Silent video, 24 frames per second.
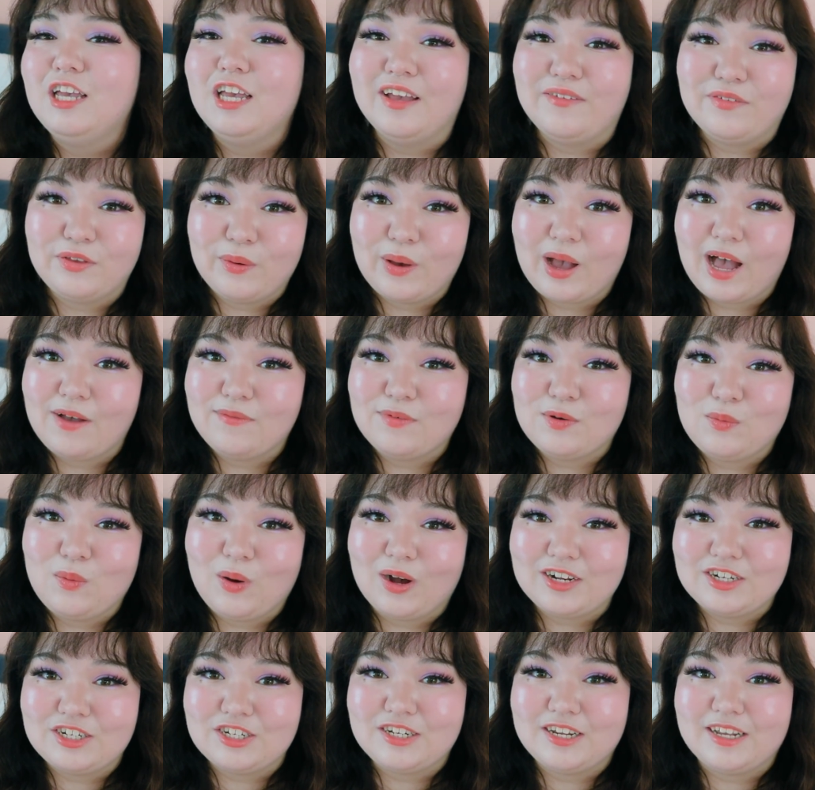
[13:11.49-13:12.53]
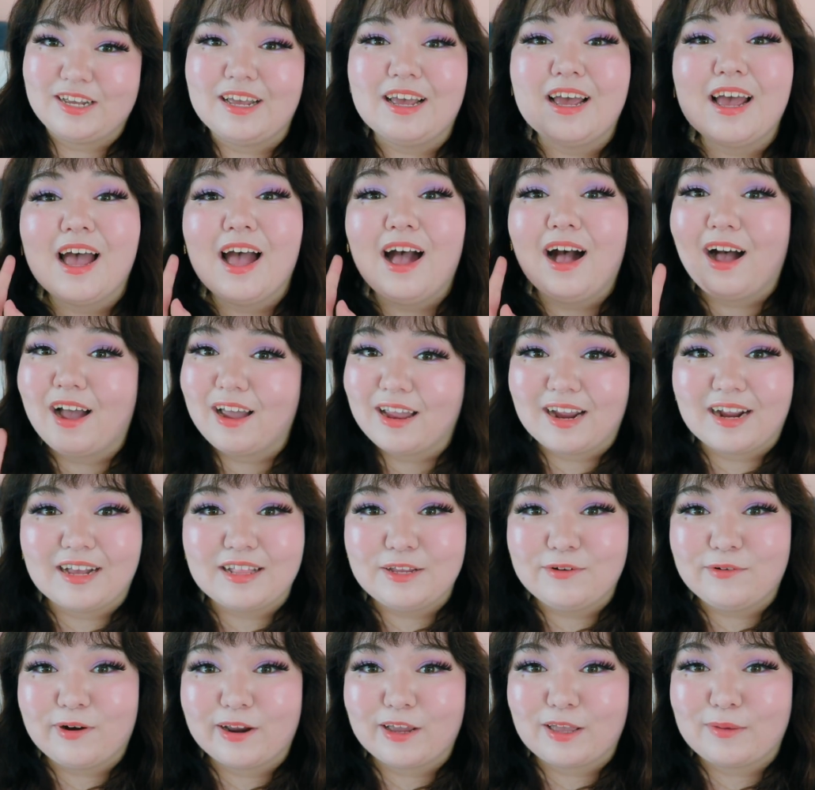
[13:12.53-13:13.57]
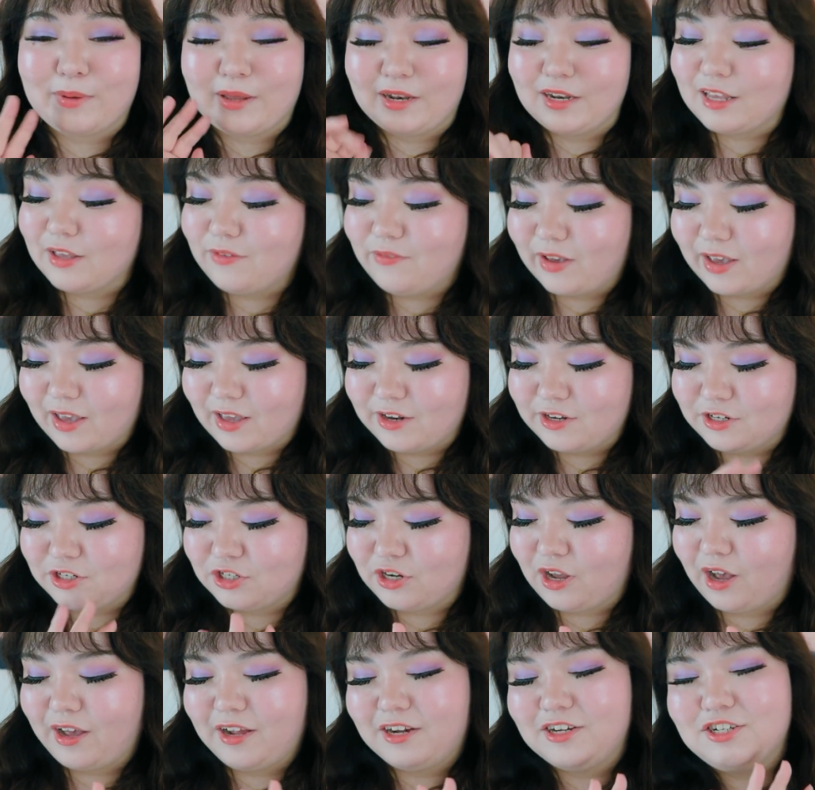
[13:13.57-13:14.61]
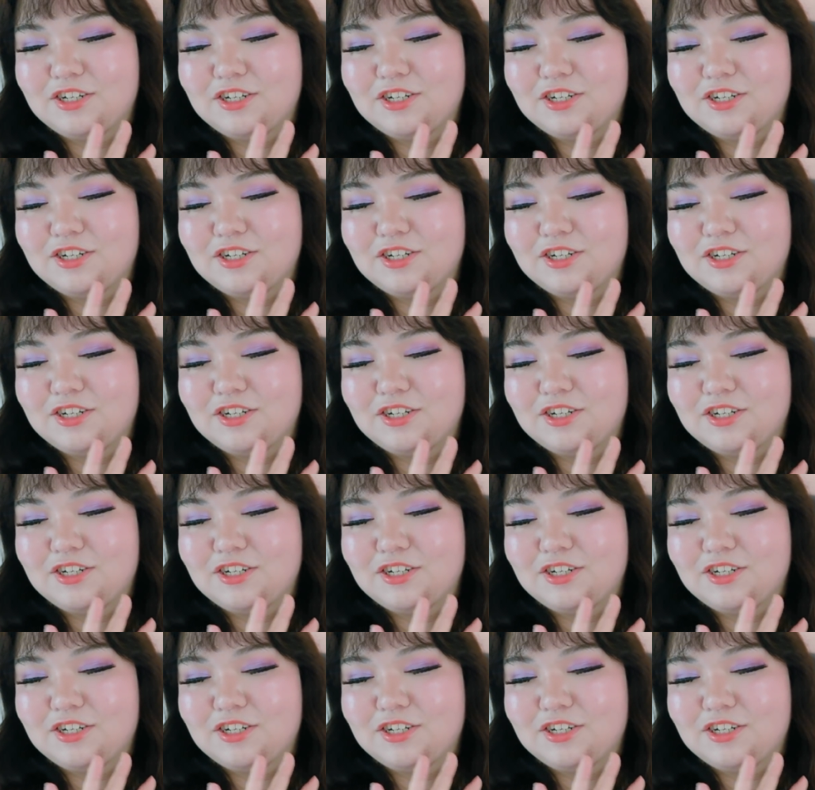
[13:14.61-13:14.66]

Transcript: If you haven't watched it, I highly recommend giving it a shot.